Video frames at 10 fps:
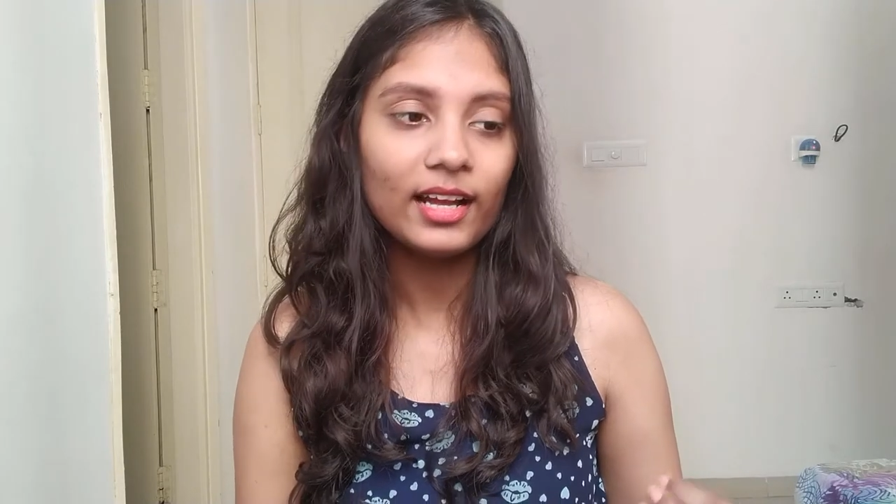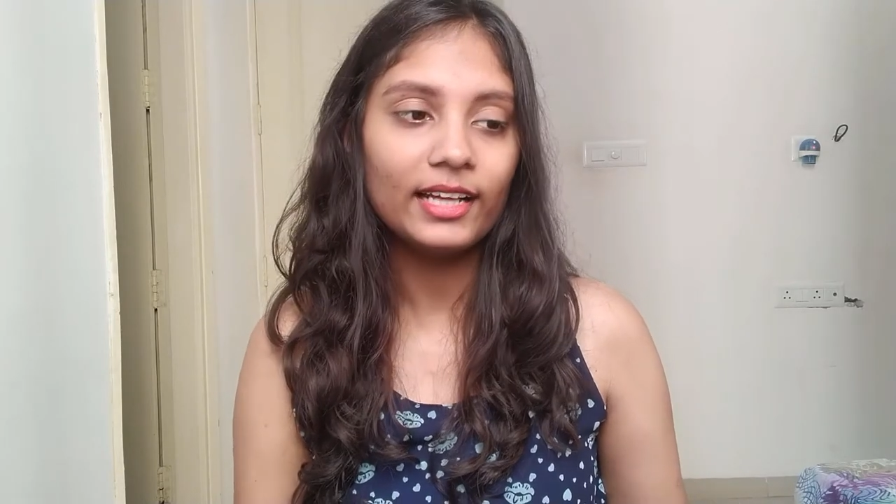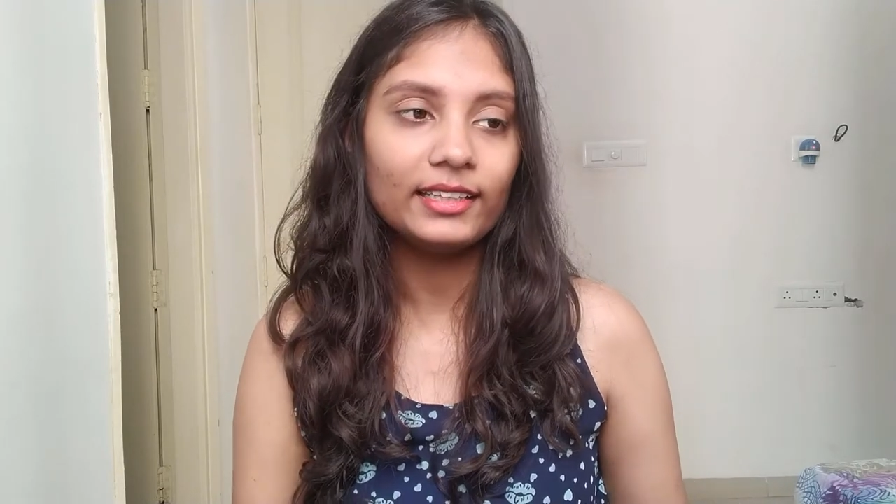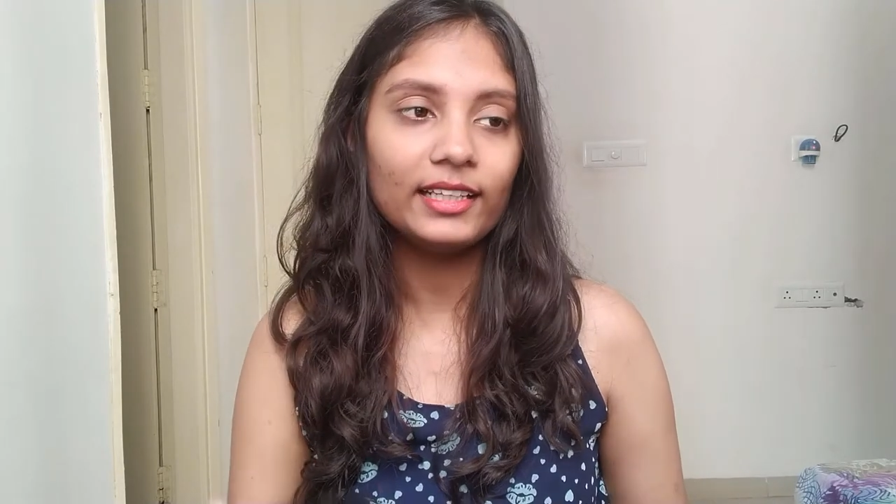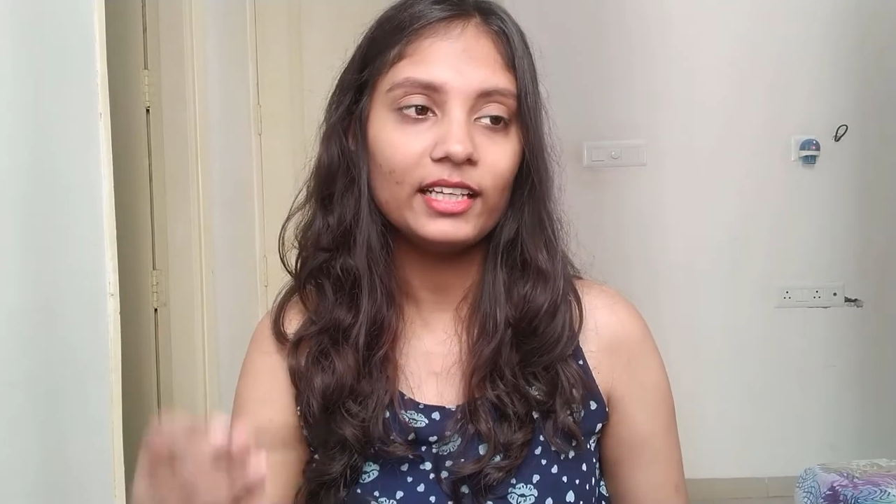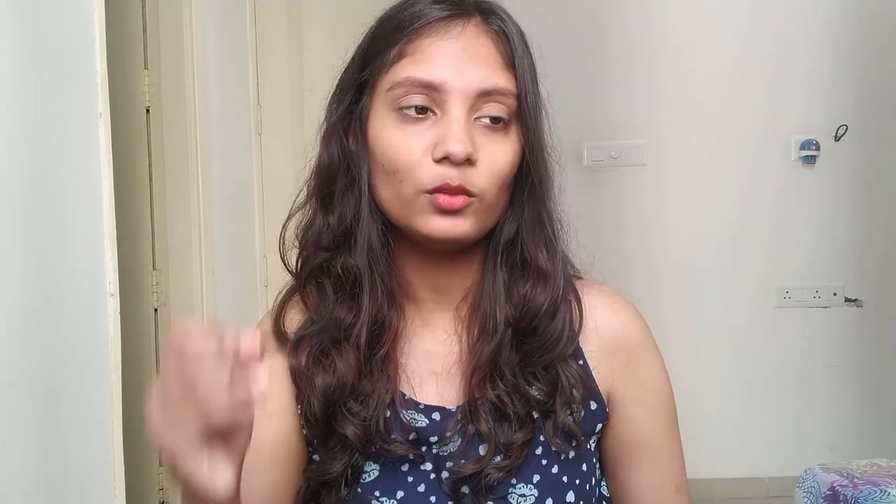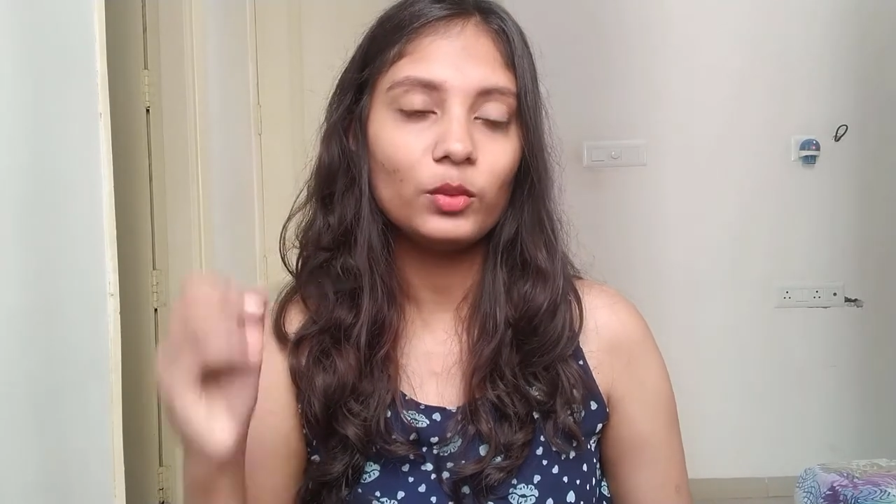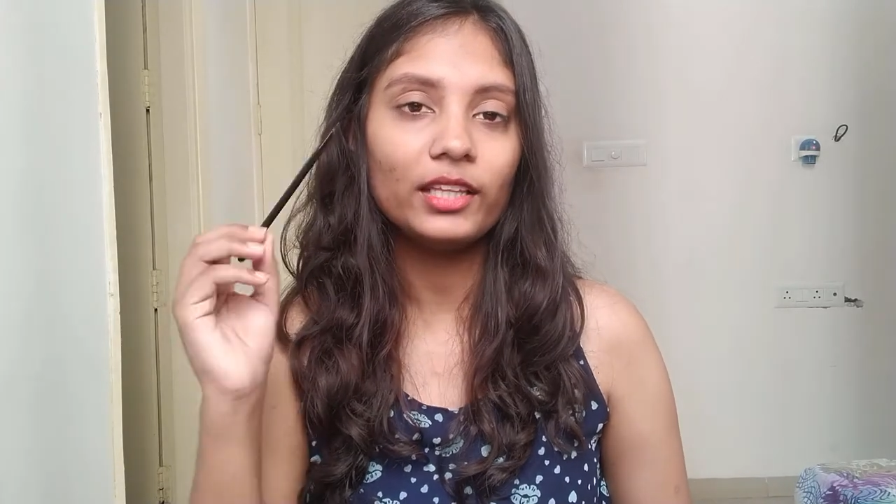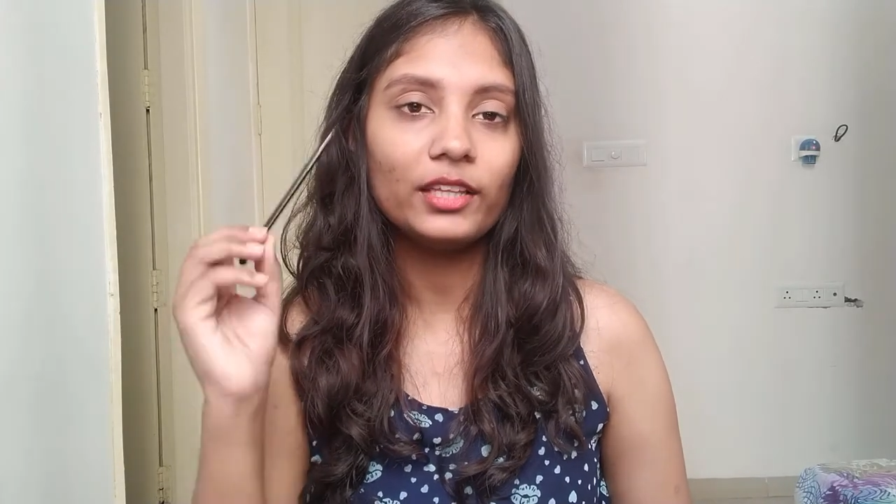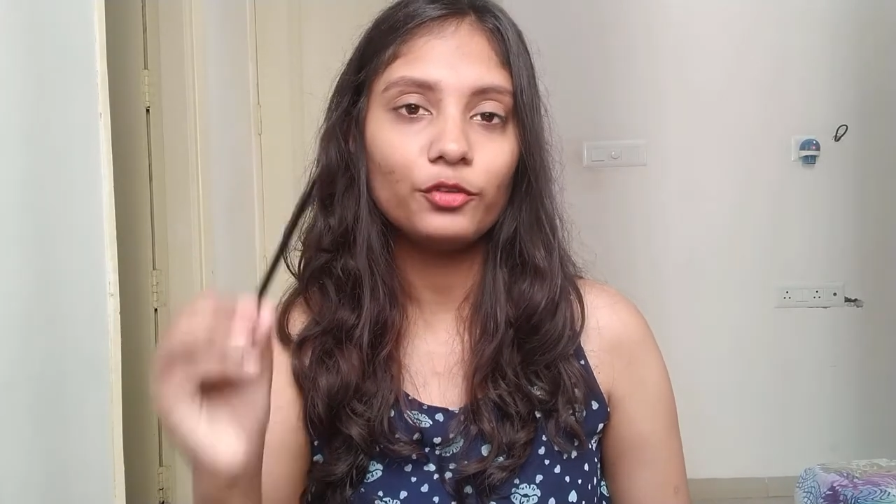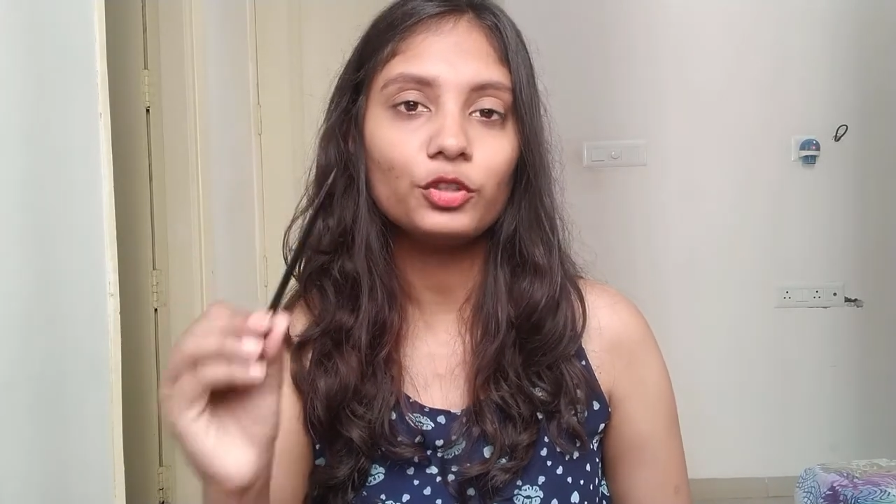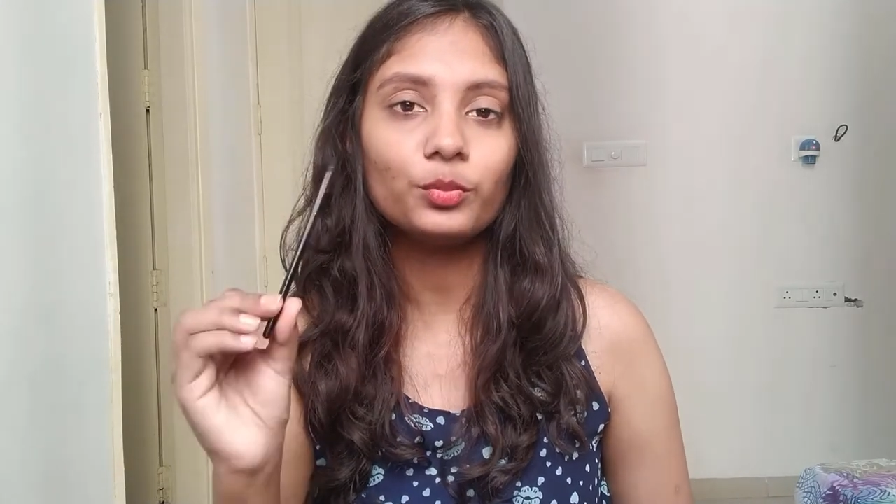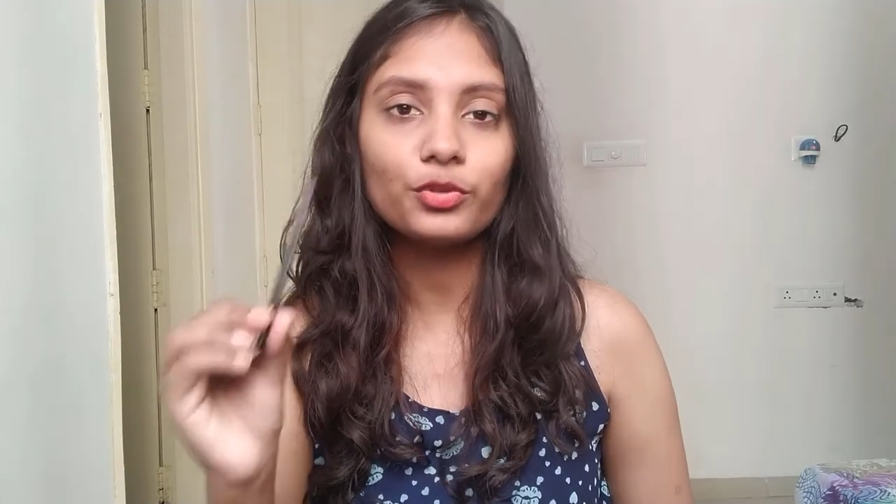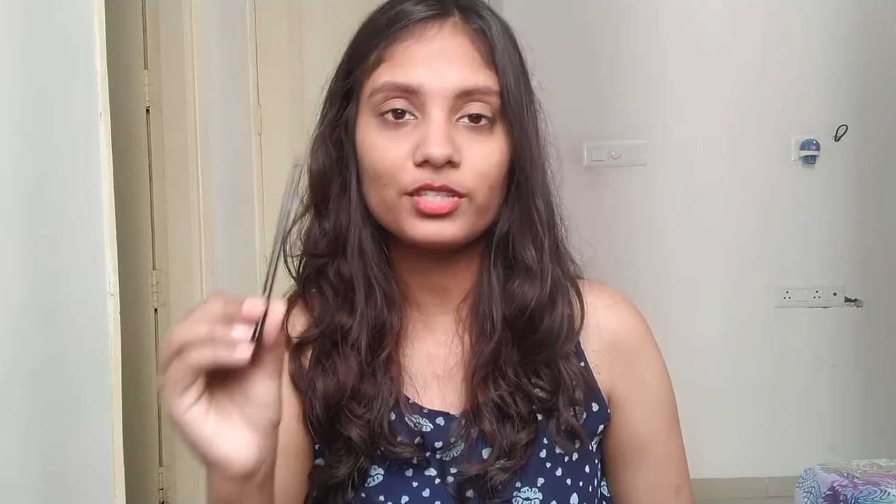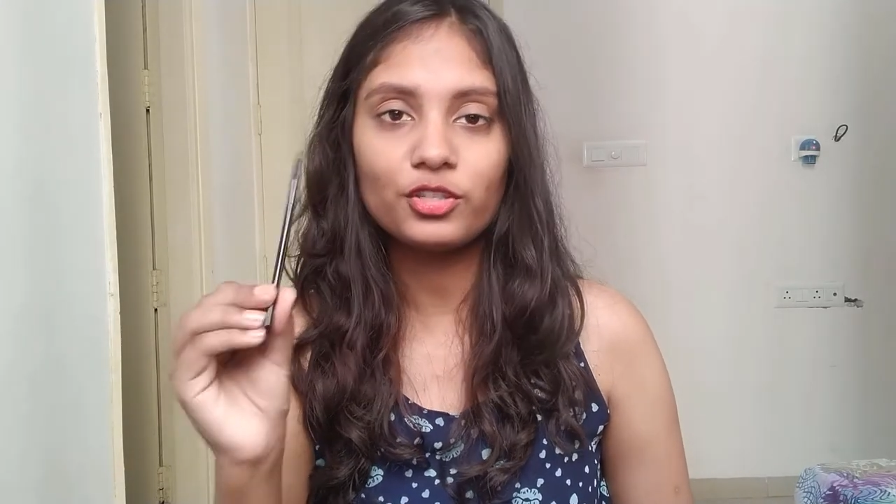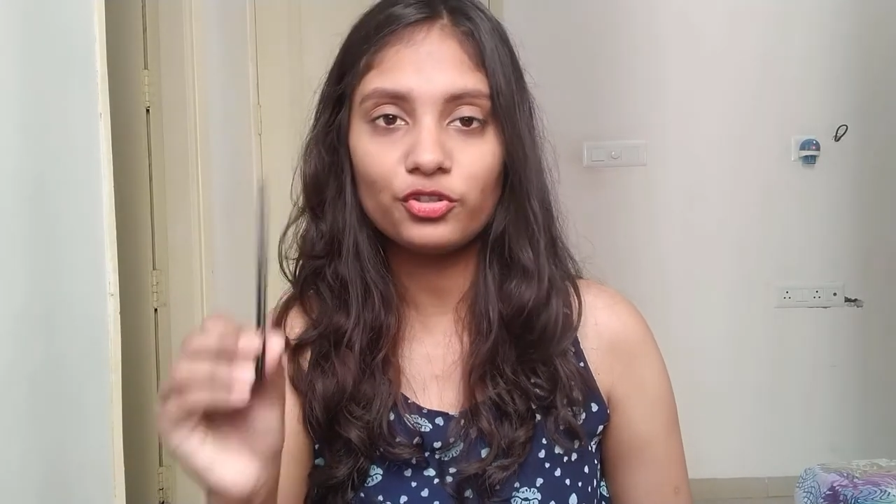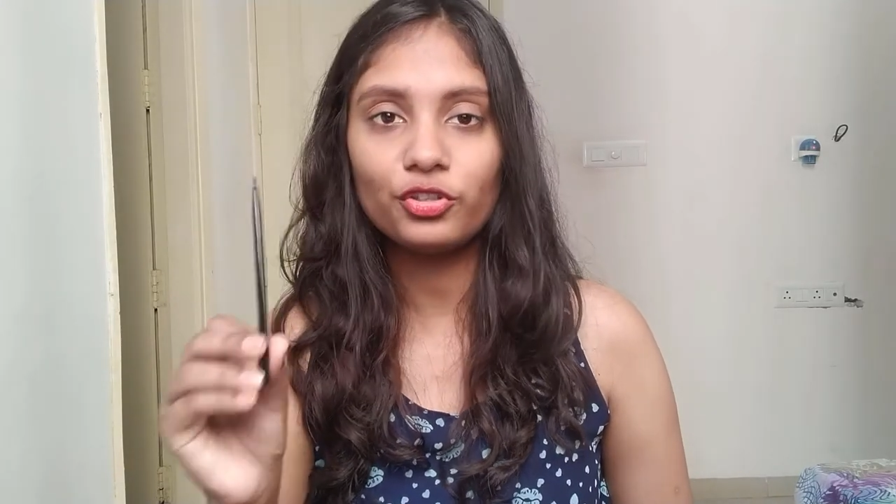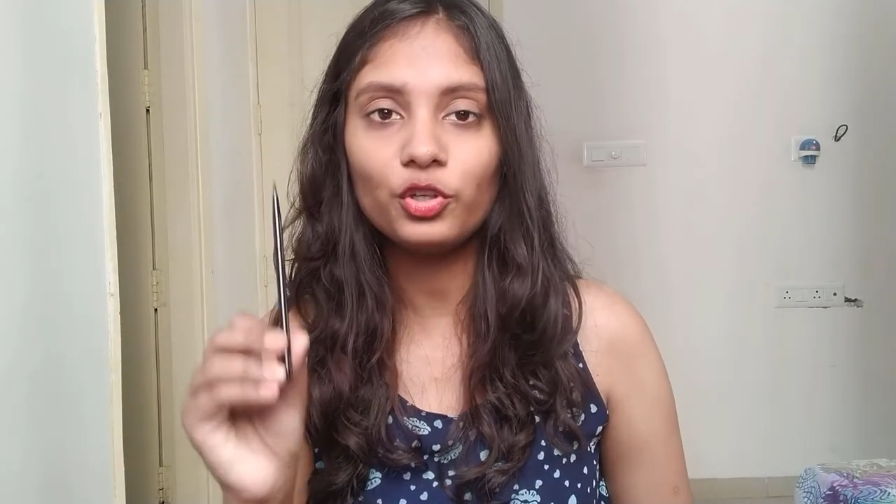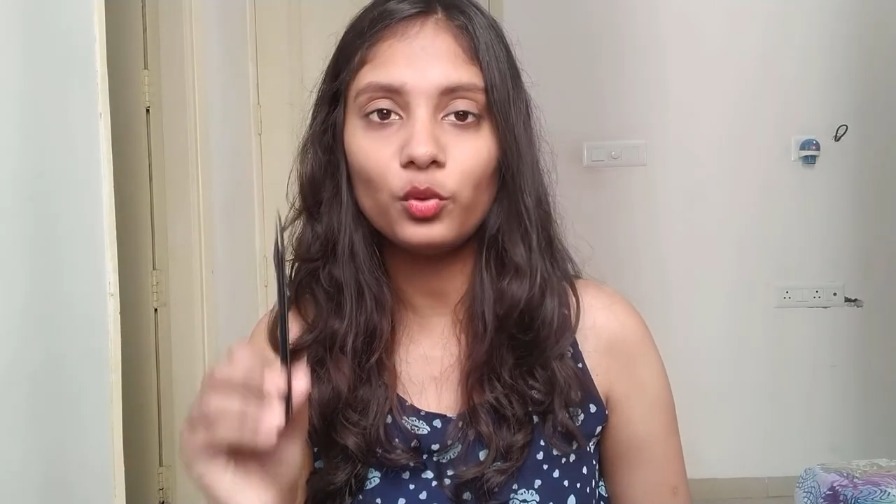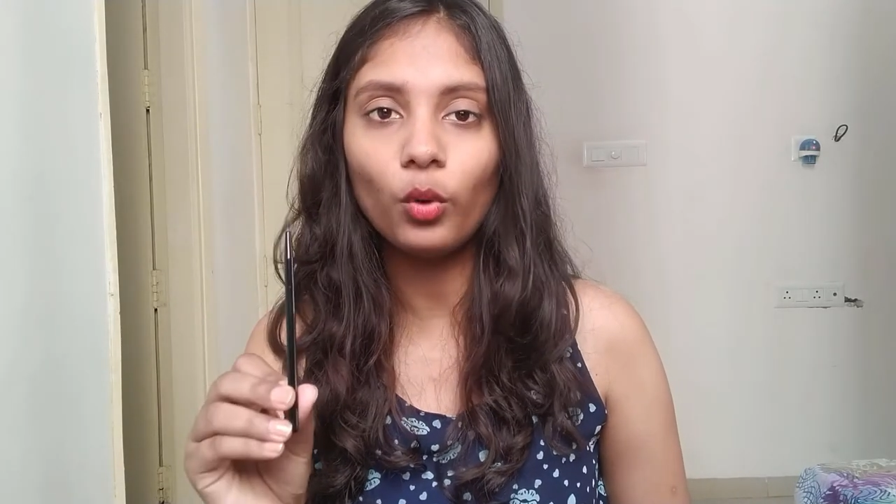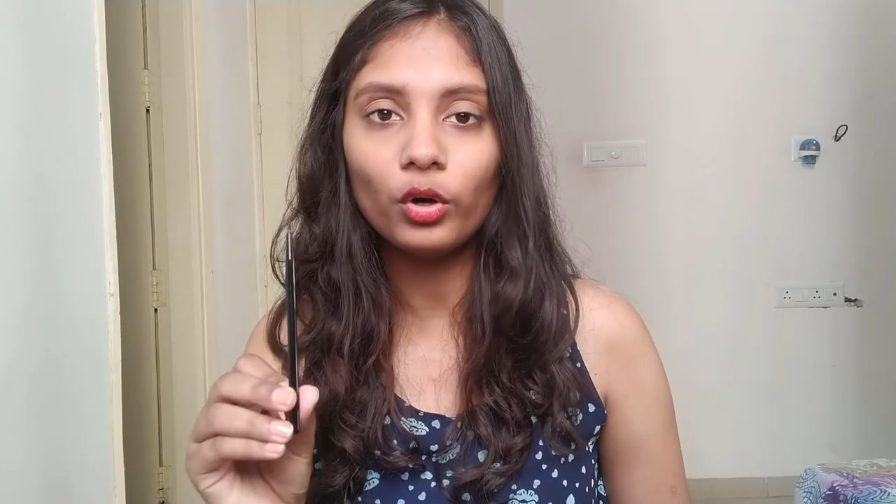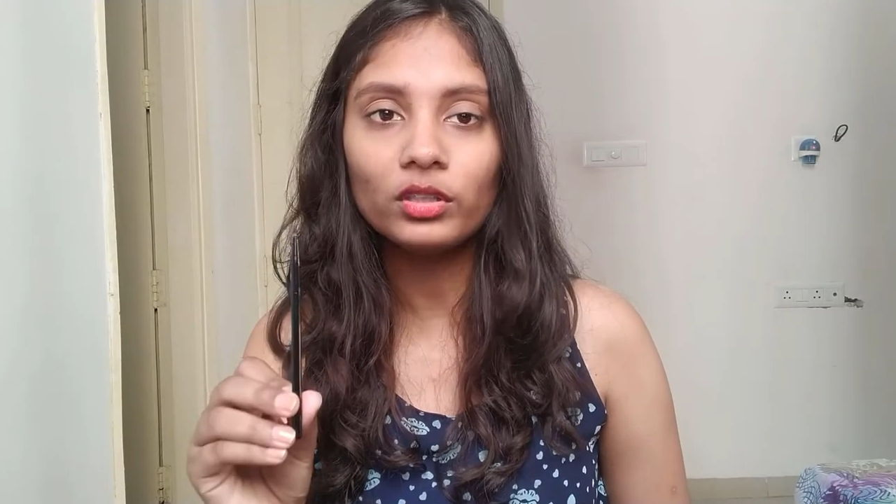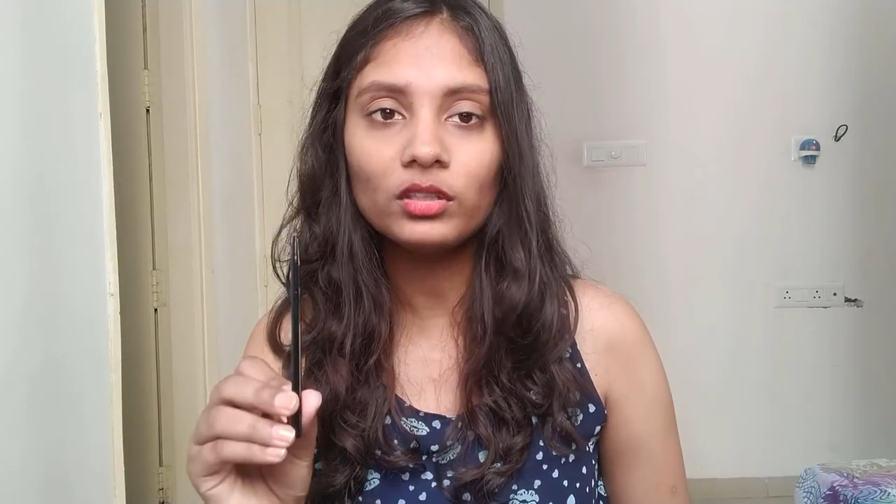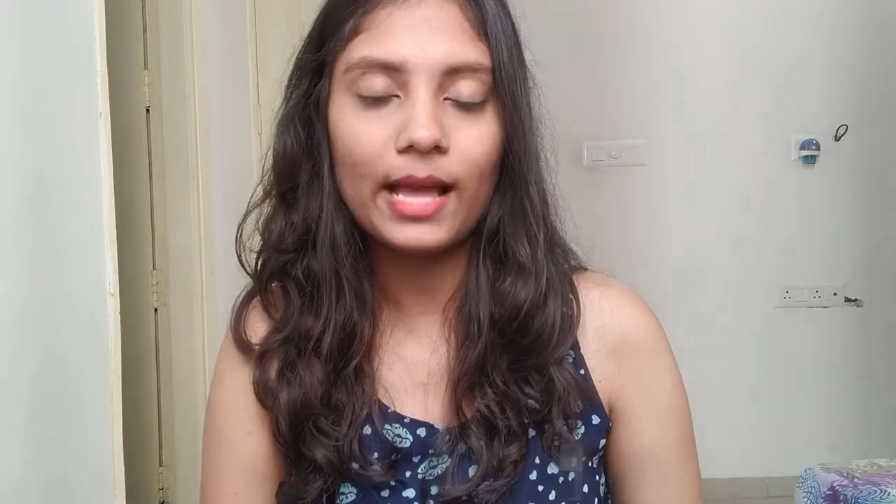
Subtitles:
I think it will give you the precision you want.